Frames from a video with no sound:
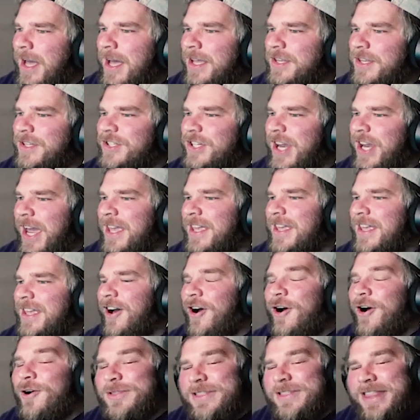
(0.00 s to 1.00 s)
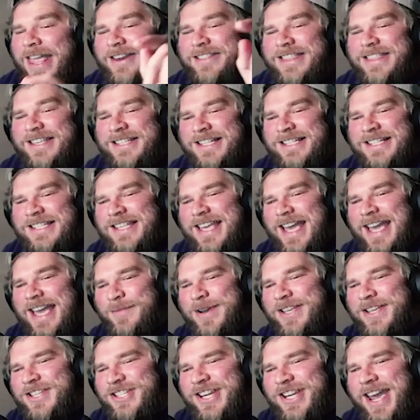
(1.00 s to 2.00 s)
Now this is the
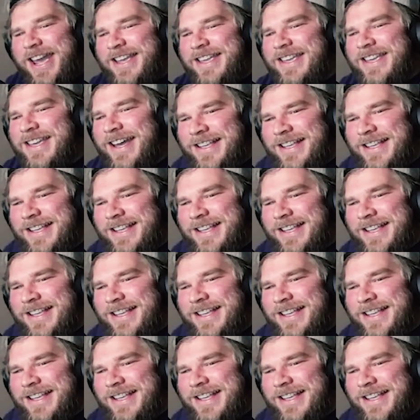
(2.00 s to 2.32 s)
game where Jack